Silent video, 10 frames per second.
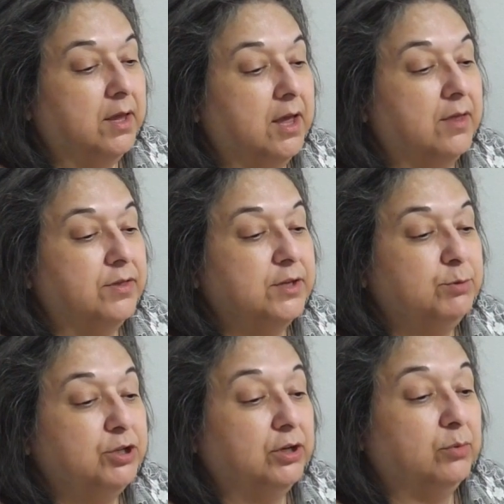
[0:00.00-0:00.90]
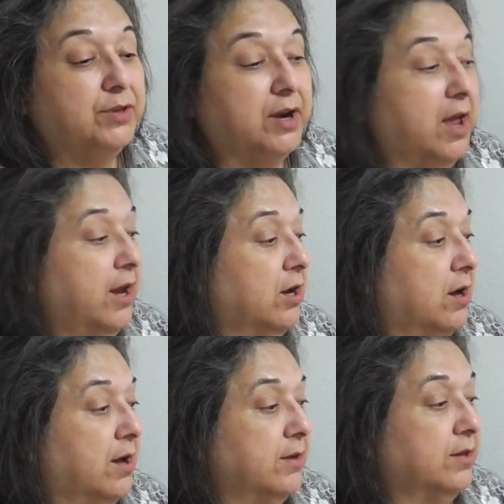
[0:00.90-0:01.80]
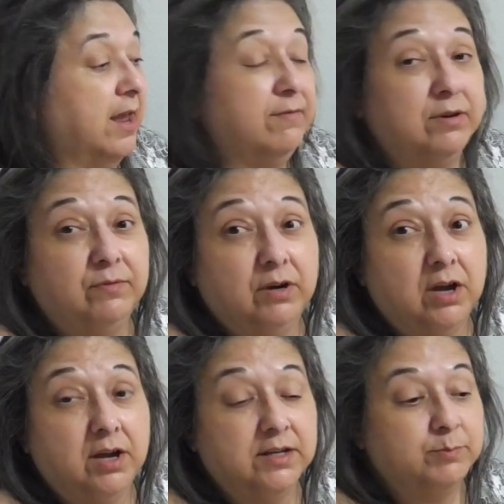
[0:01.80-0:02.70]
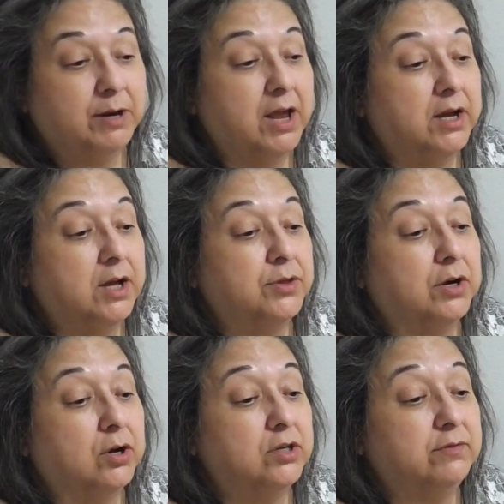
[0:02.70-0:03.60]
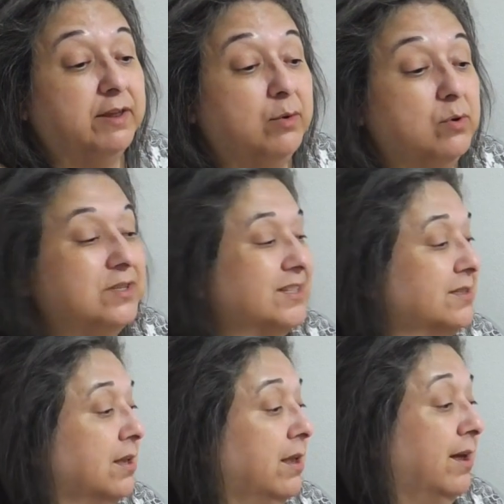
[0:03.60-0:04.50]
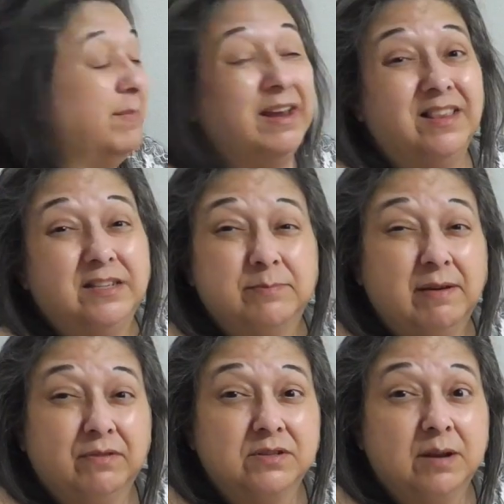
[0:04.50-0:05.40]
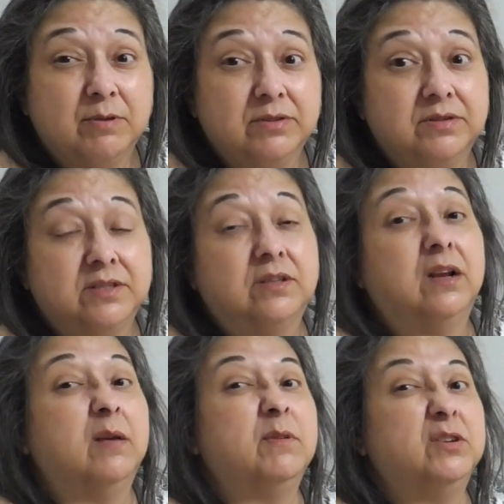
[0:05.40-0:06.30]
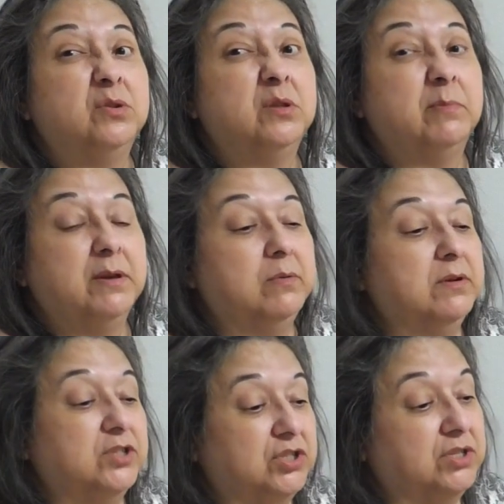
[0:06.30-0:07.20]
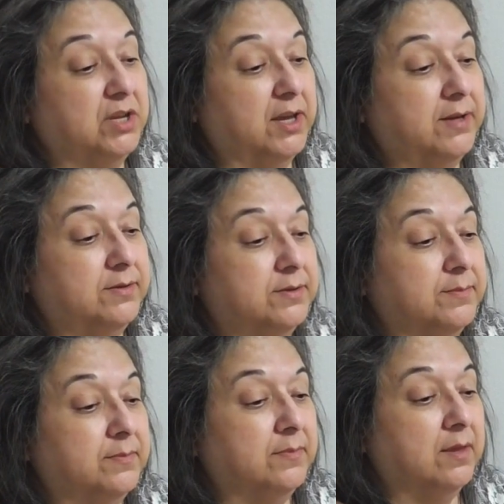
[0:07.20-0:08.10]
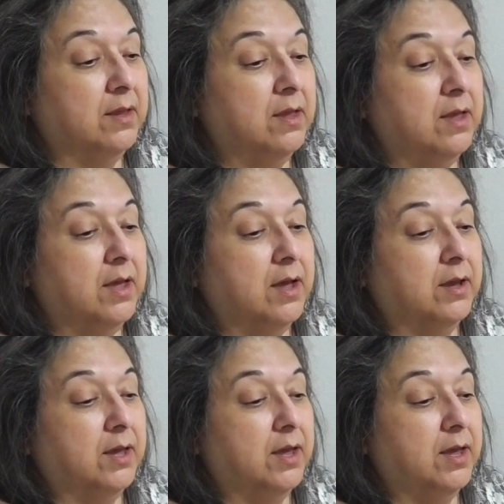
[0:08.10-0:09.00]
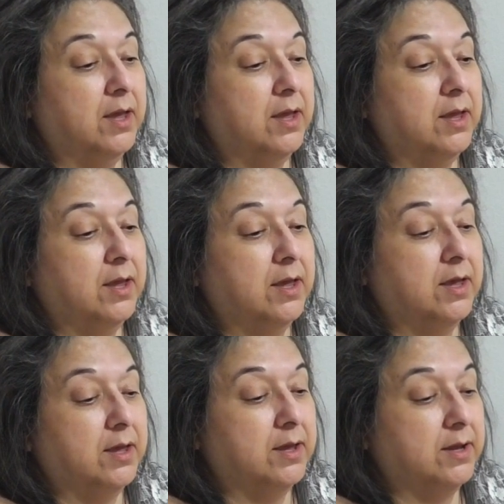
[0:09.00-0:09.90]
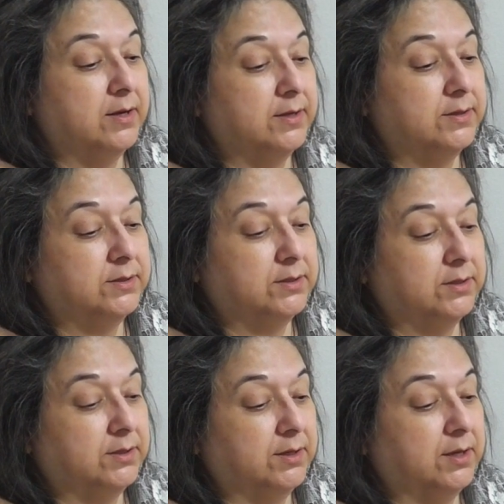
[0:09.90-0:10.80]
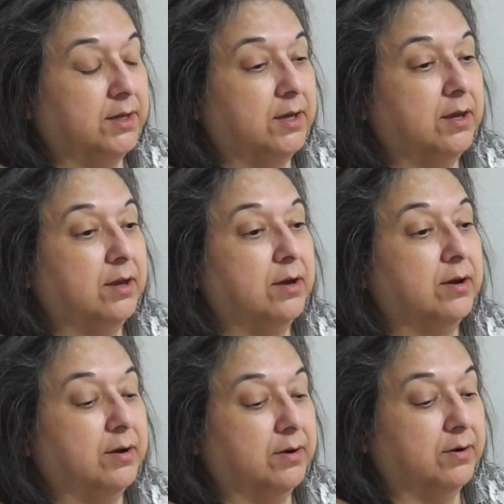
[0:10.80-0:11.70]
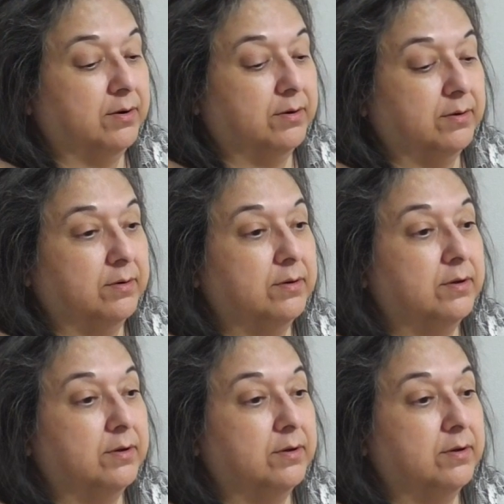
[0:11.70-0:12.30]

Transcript: And this particular one that I got, they have different kinds, but I got the large flake ones because I'm making. again, this is my first time using it, so I'm going to do the big one just in case. Okay, and let's see here.